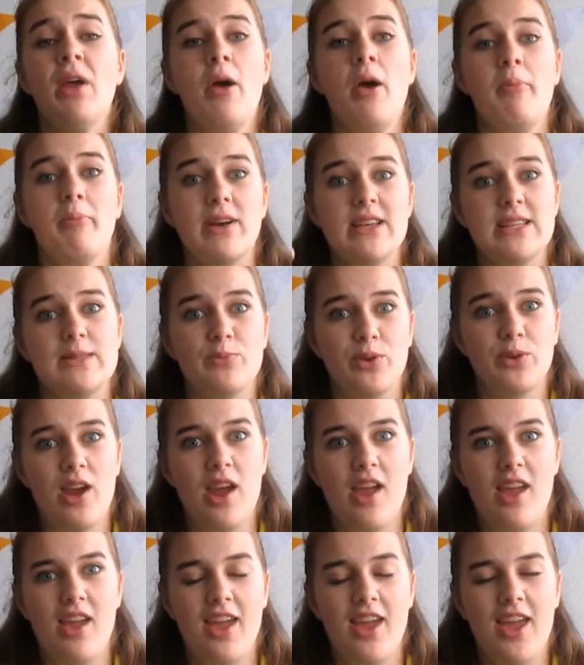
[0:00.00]
my
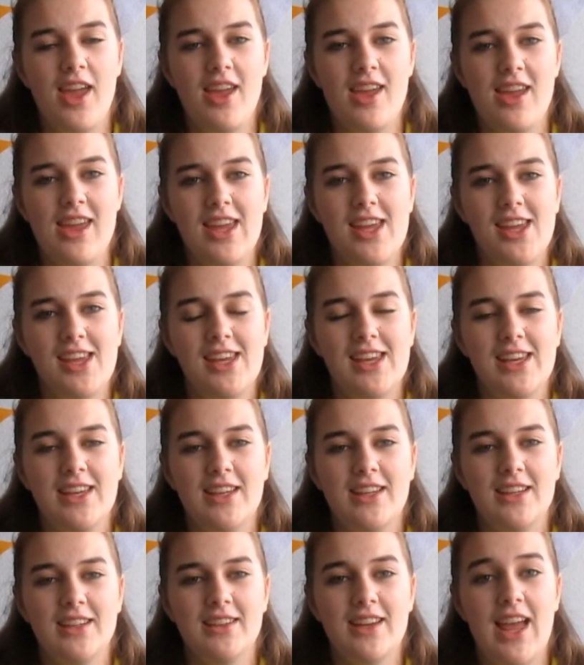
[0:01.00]

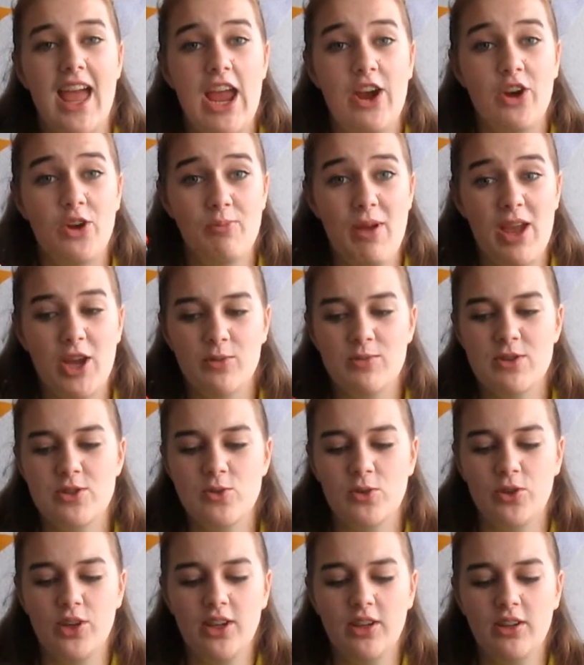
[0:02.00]
spring hair and makeup
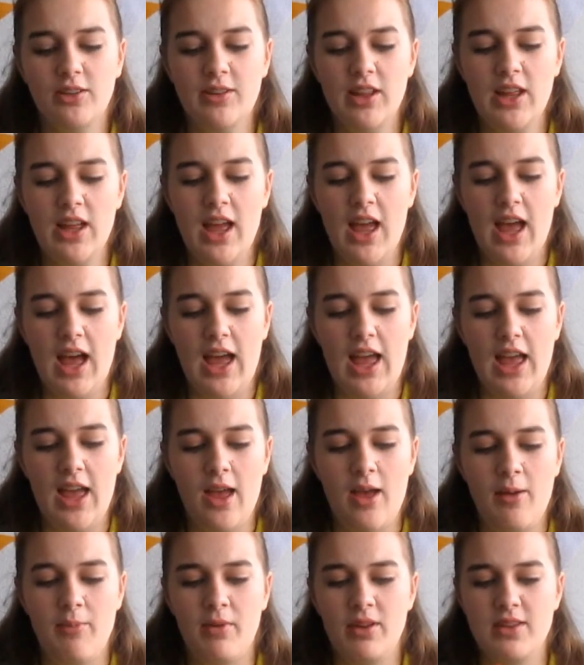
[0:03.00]
tutorial.
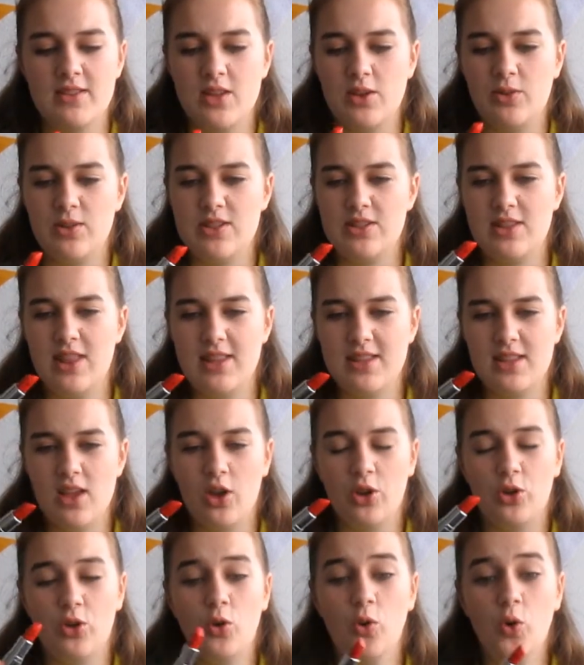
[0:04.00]
So it's this
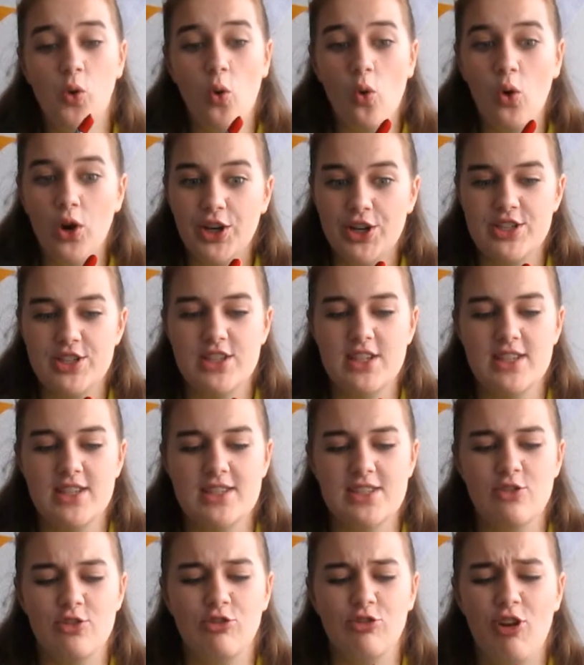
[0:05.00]

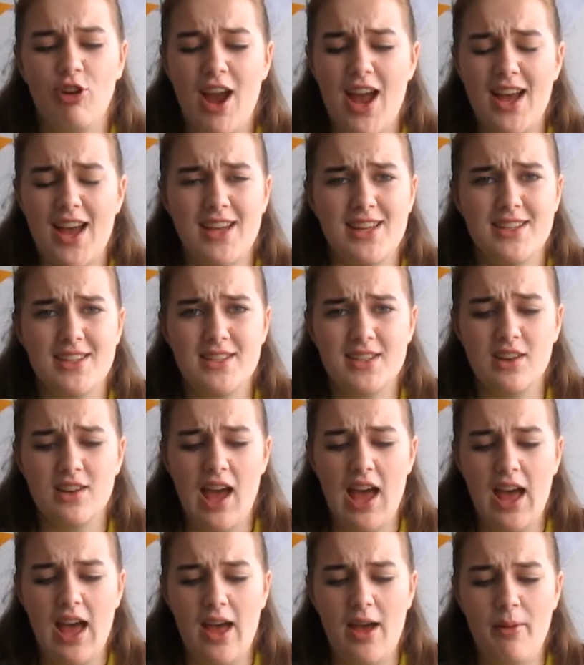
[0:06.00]
gorgeous red
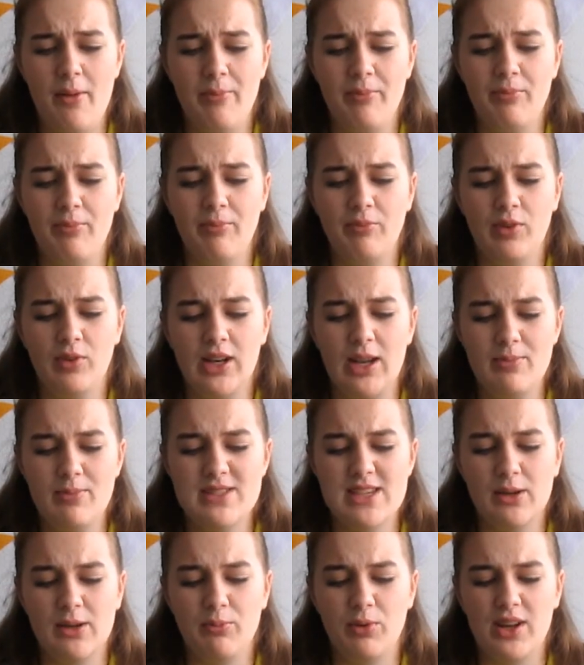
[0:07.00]

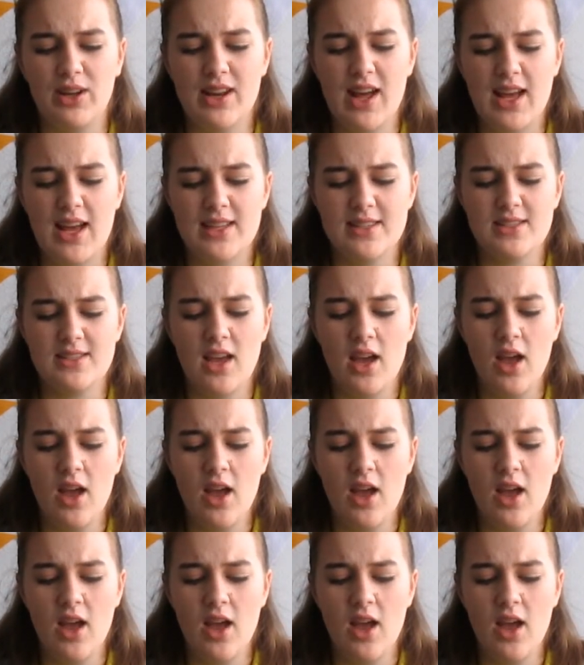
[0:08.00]
lipstick, but it has